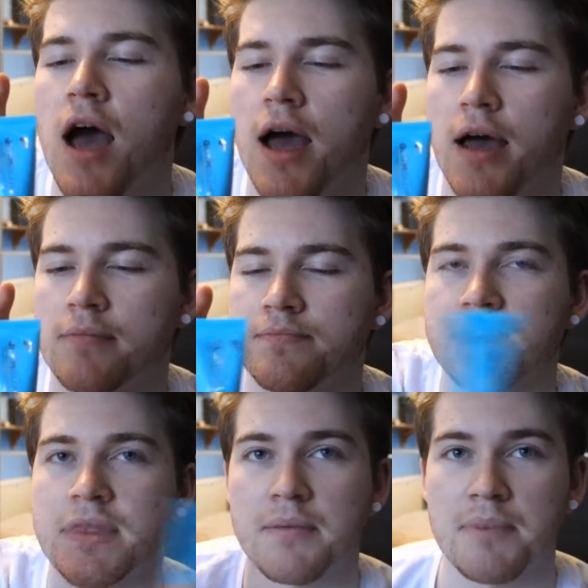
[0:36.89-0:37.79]

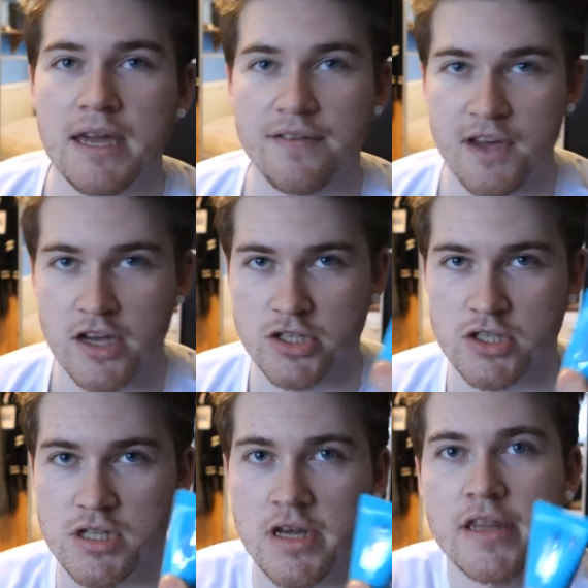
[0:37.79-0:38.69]
The bigger
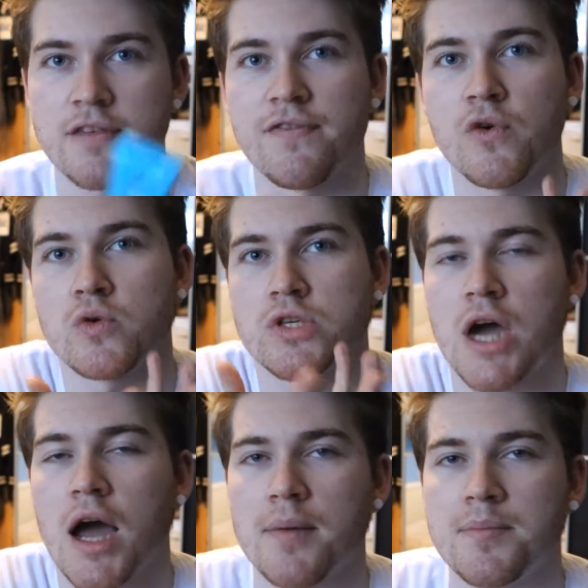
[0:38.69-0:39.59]
versions are like the full
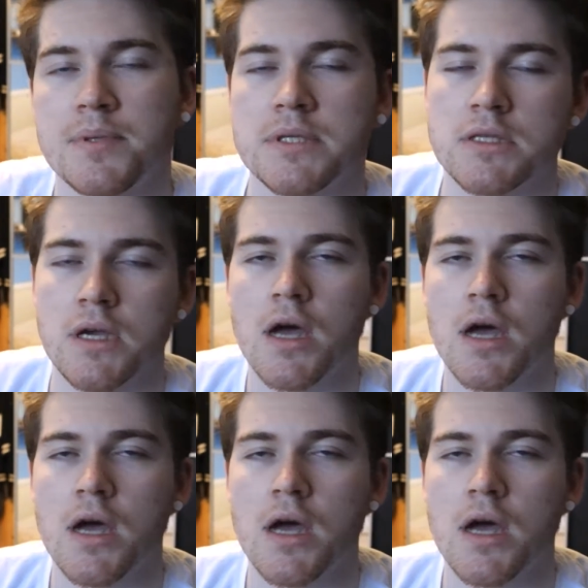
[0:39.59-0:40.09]
tubs.